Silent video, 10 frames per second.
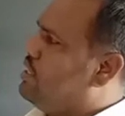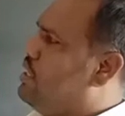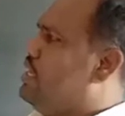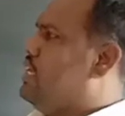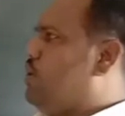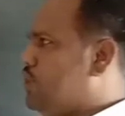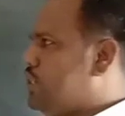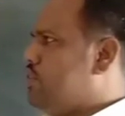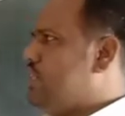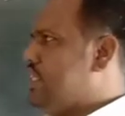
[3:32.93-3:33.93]
or
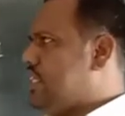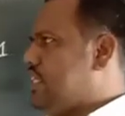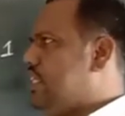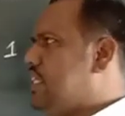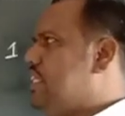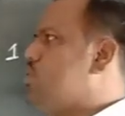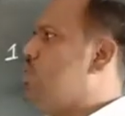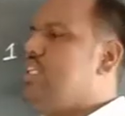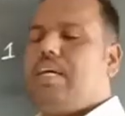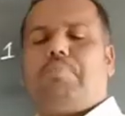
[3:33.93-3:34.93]
unity, it is only
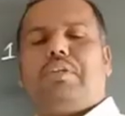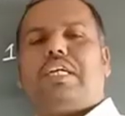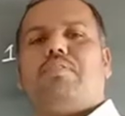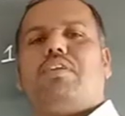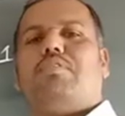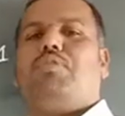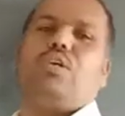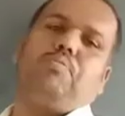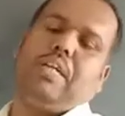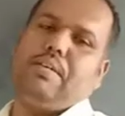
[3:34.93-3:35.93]
applicable for
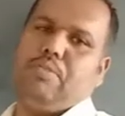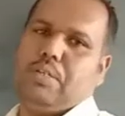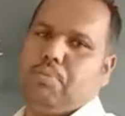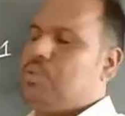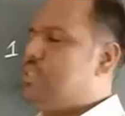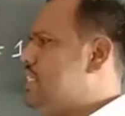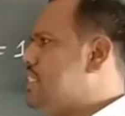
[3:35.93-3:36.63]
primary process.